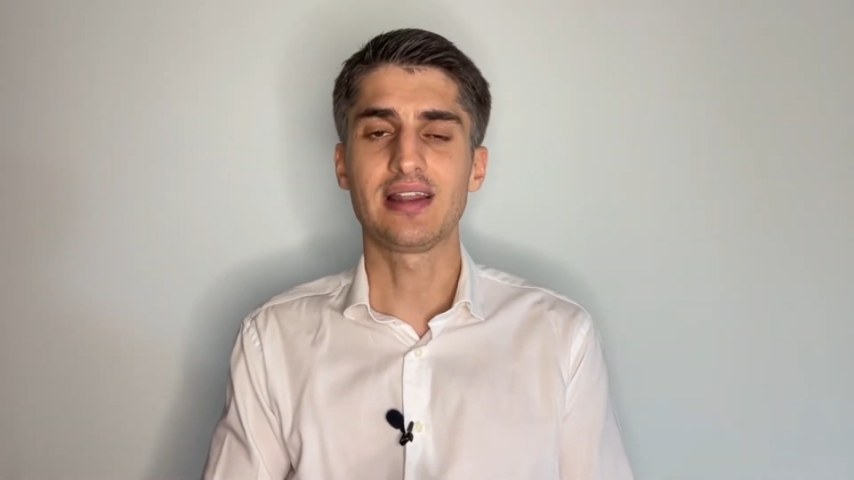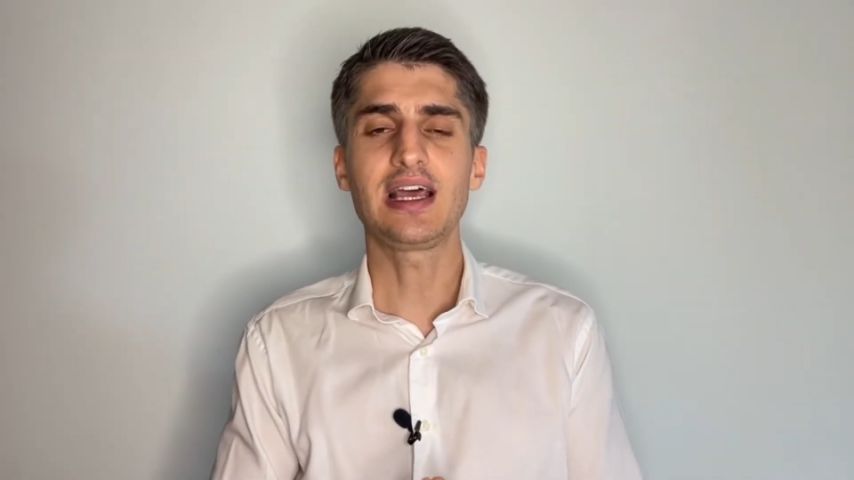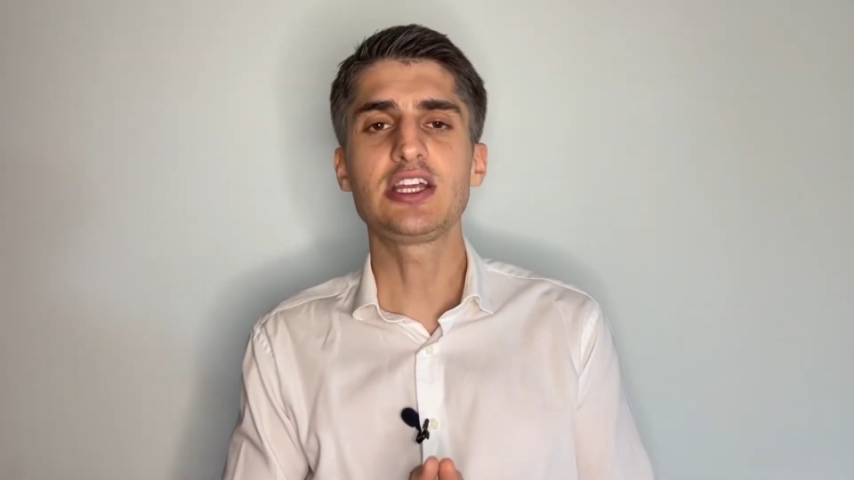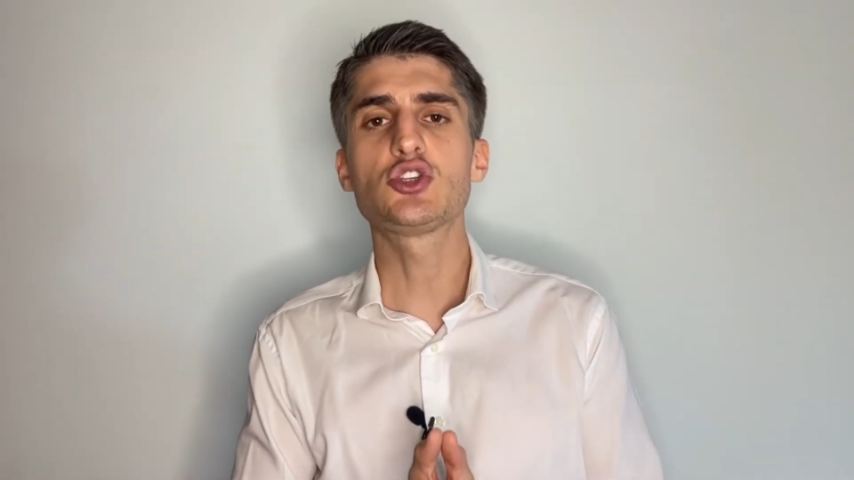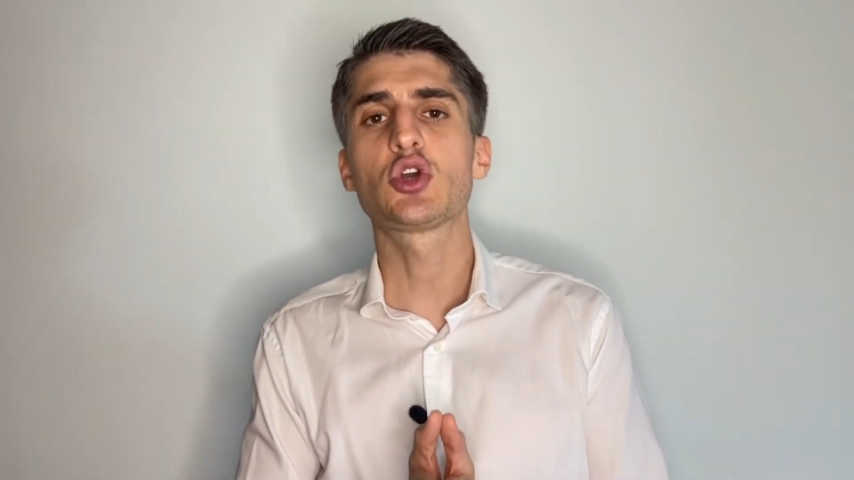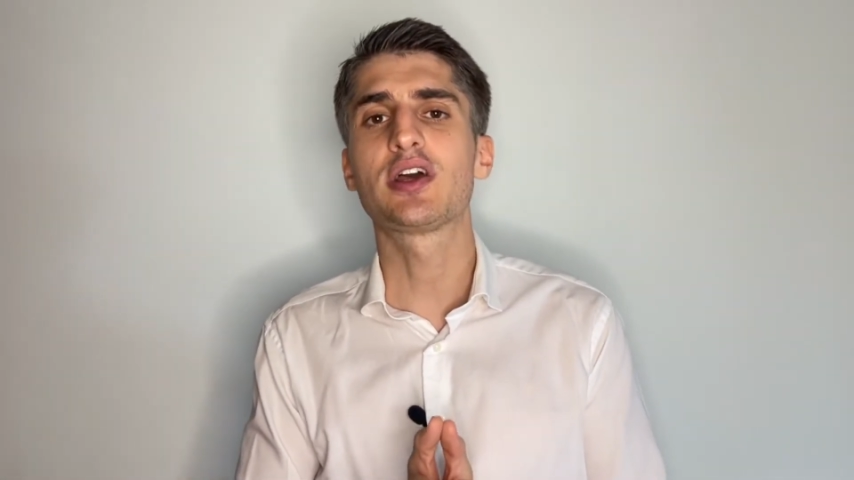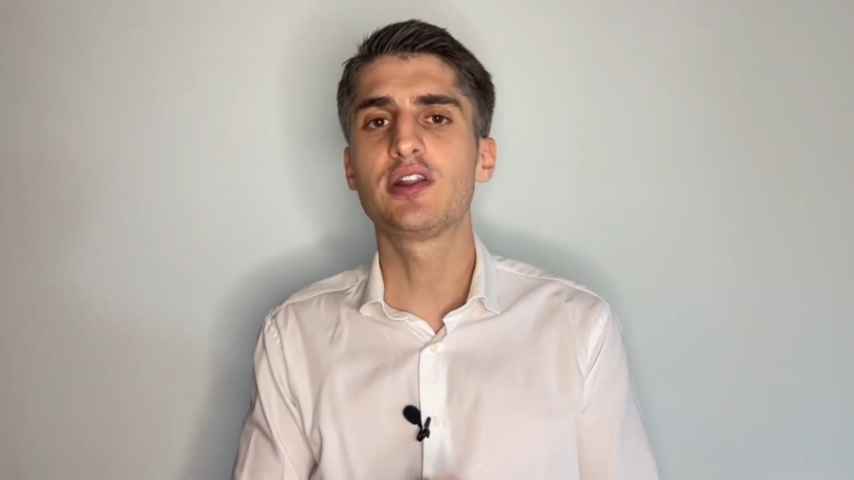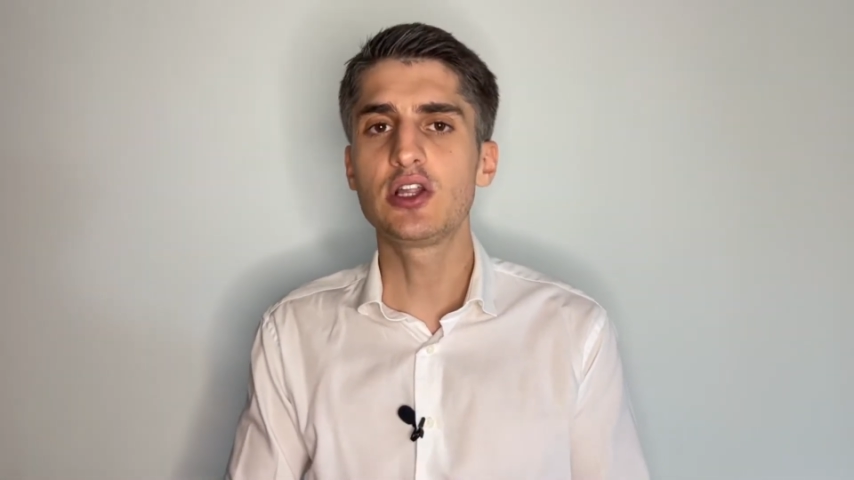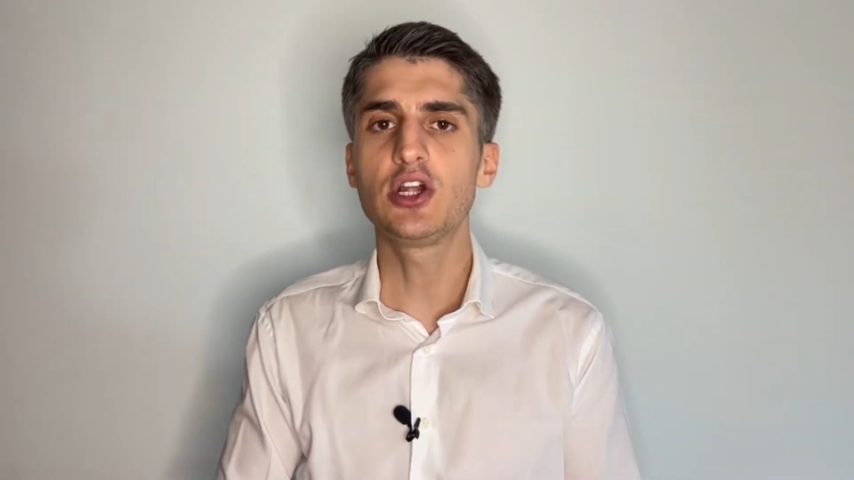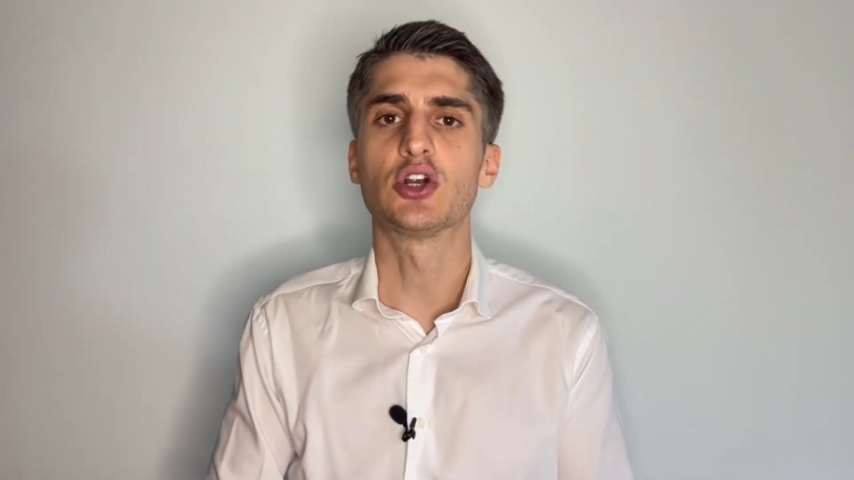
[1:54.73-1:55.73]
I'd like to
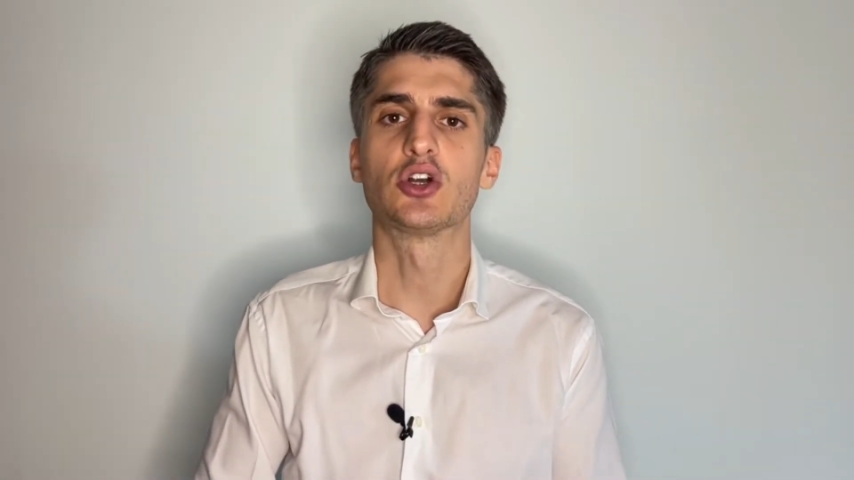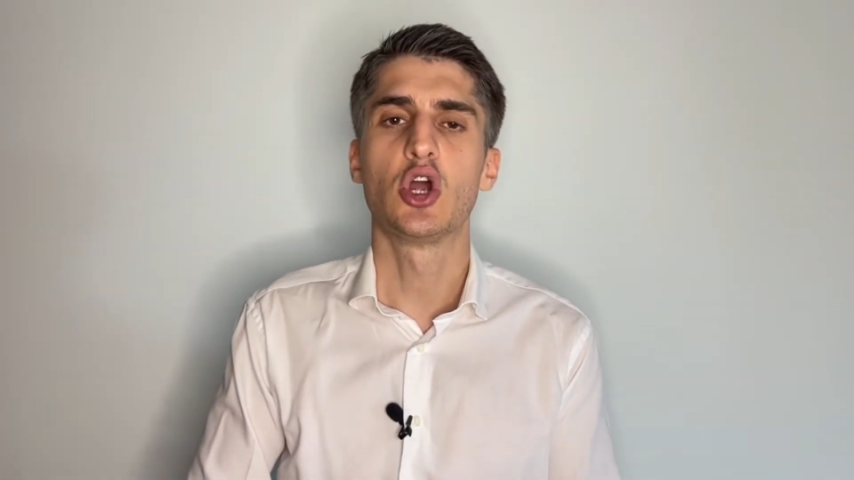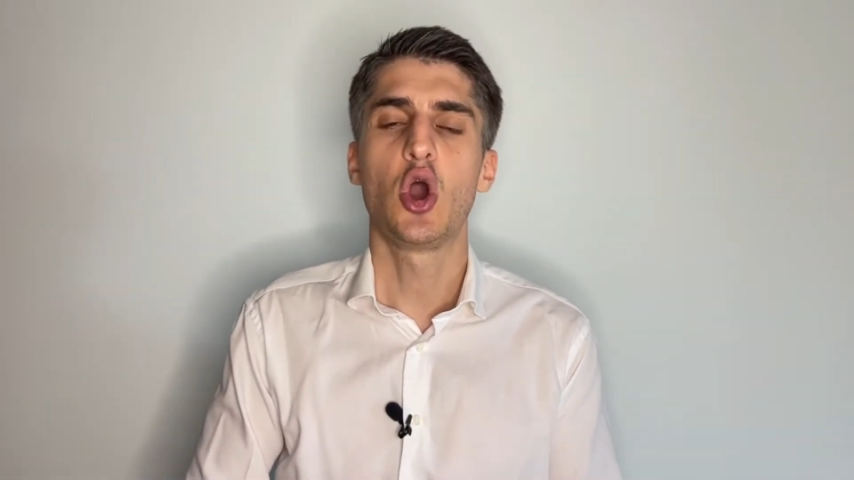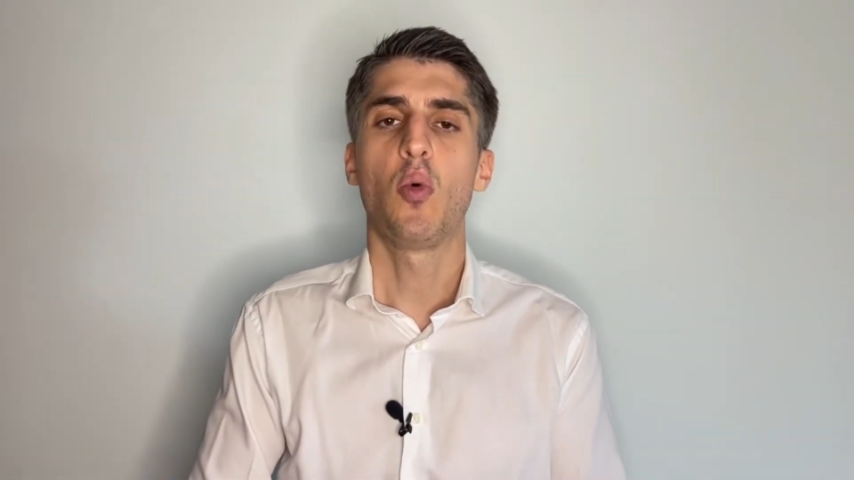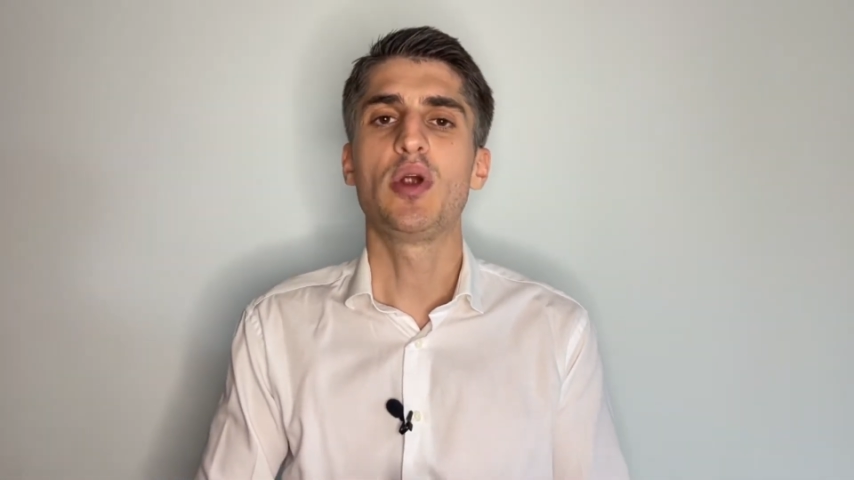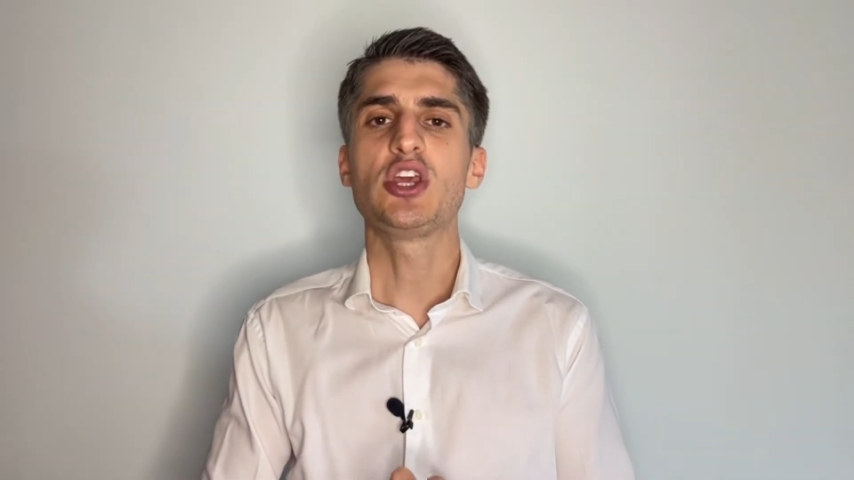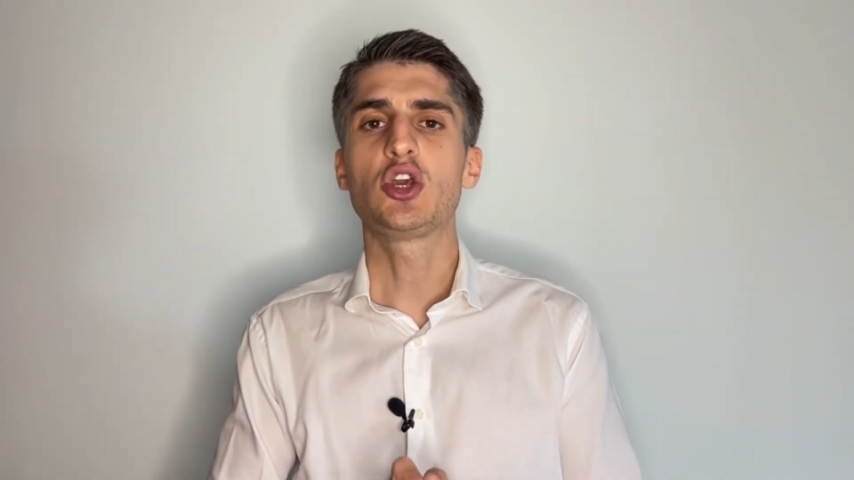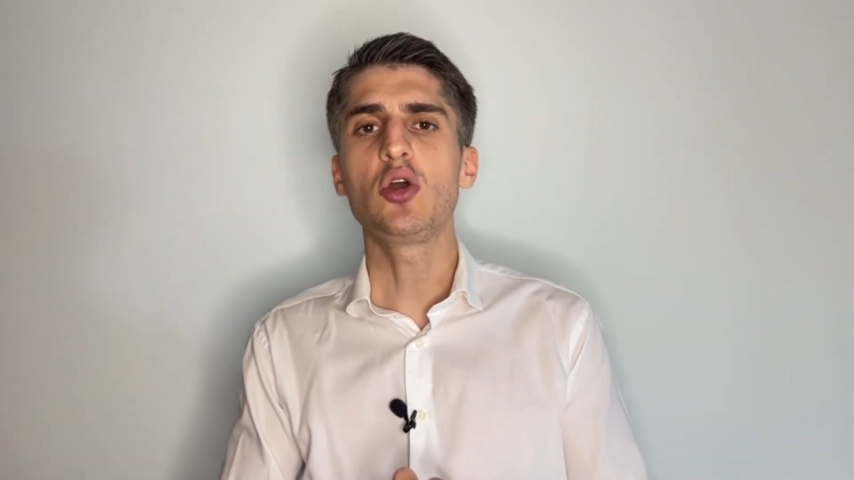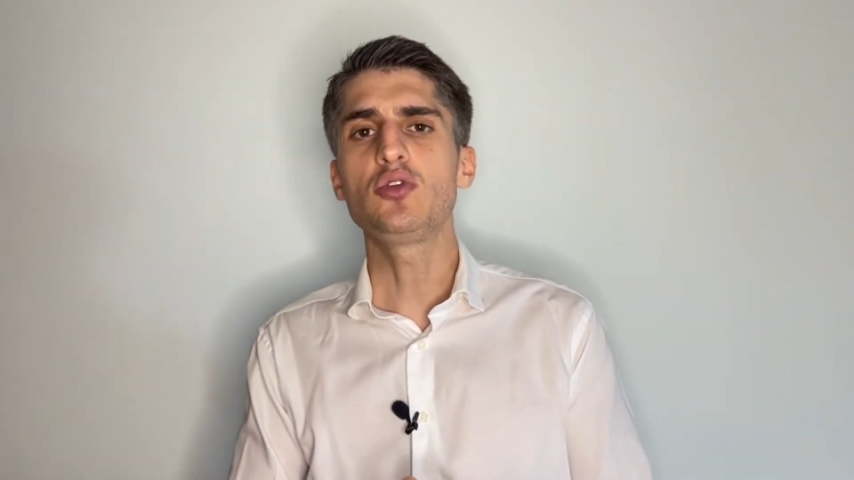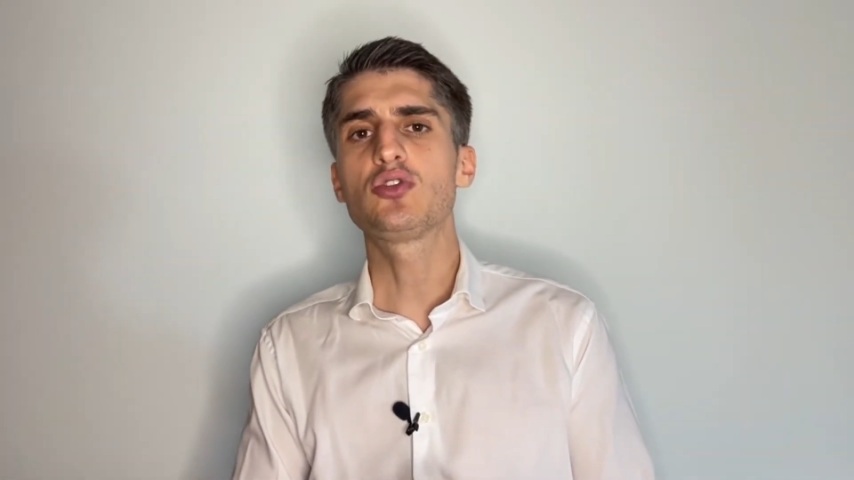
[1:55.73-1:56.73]
clear when you
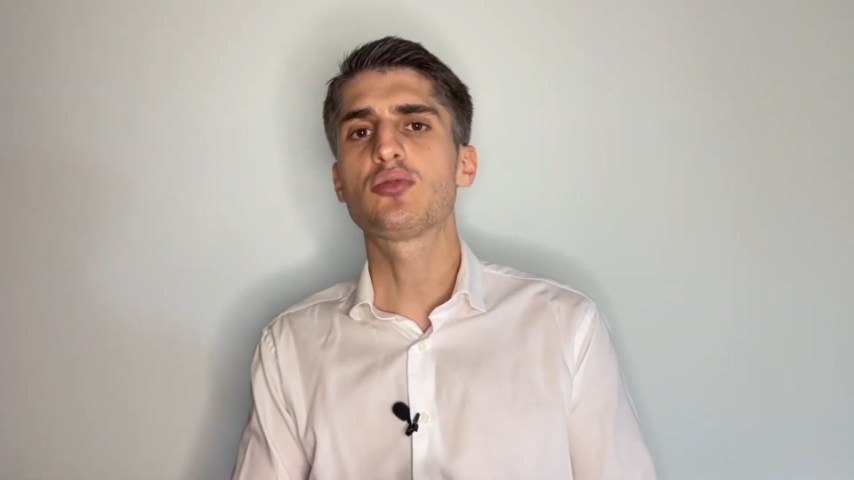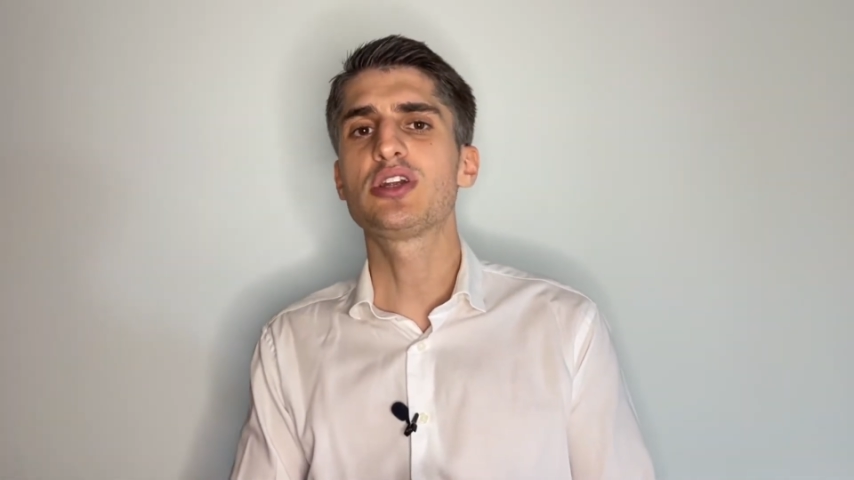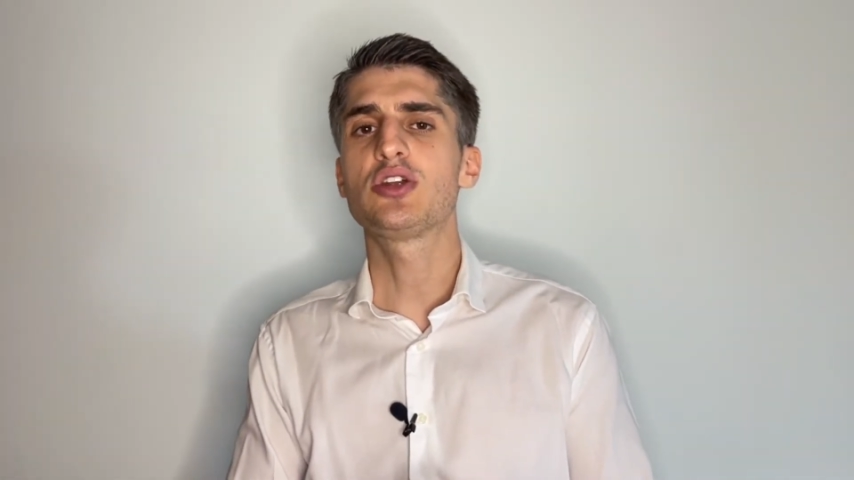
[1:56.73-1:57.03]
go to